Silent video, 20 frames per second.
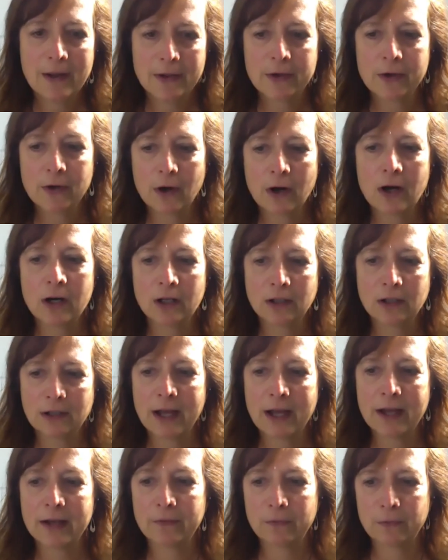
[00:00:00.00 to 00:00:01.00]
there are a
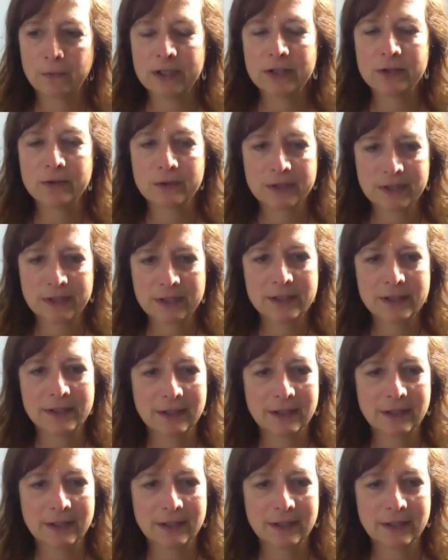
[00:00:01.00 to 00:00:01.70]
lot of resources,